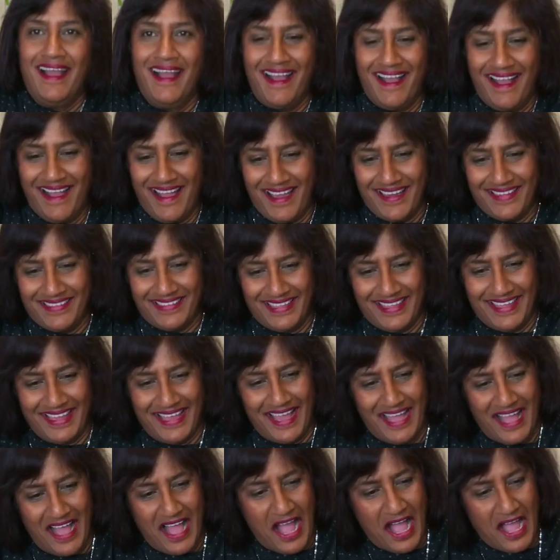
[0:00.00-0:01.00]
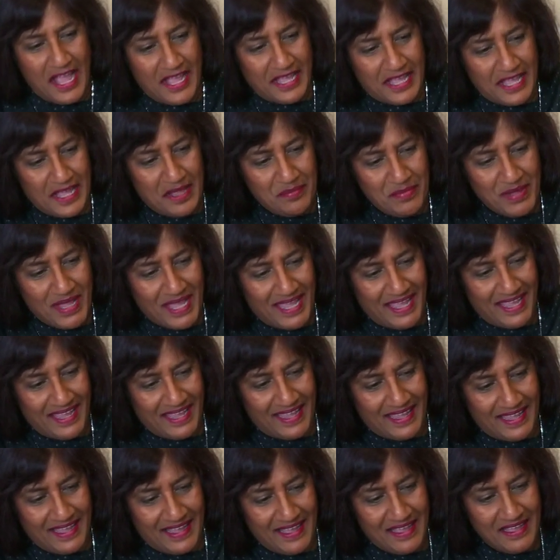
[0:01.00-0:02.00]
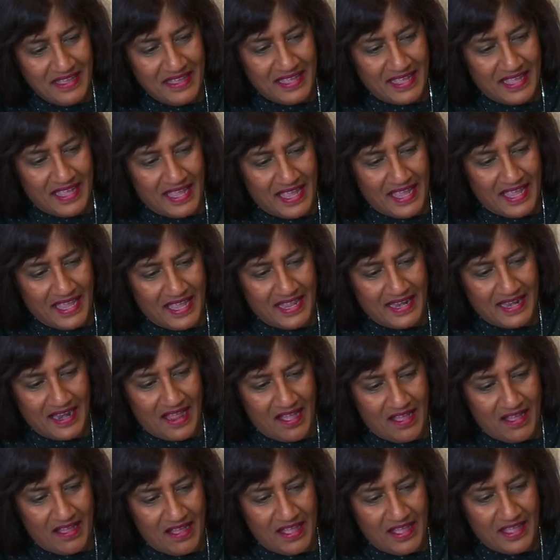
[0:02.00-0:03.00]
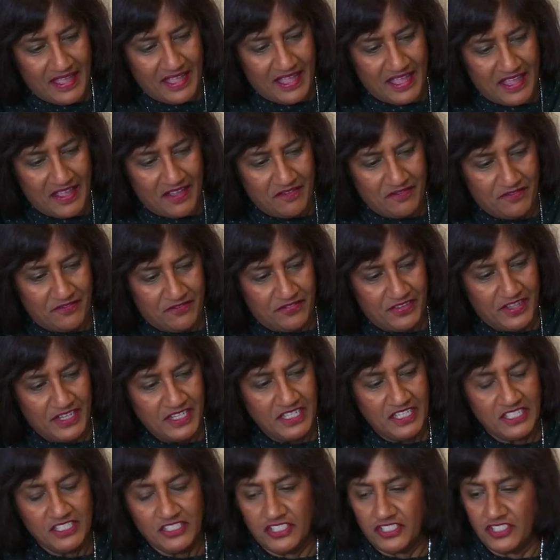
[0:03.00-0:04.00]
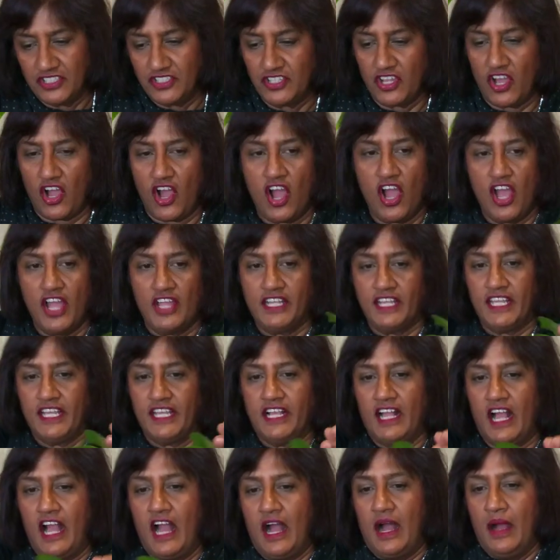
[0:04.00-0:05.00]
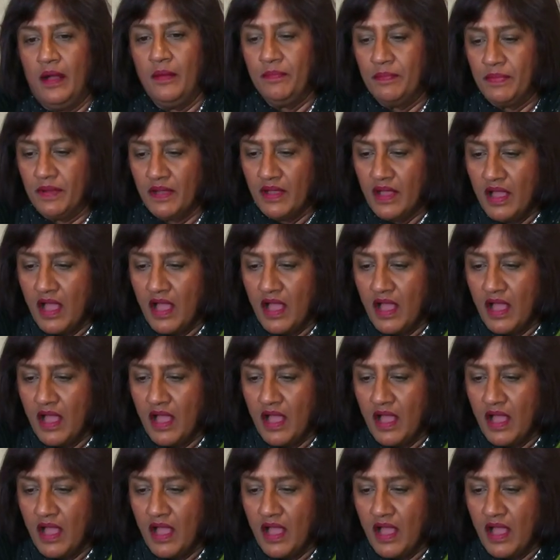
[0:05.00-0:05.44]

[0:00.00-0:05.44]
Hi there, I am here and I have finished tidying up,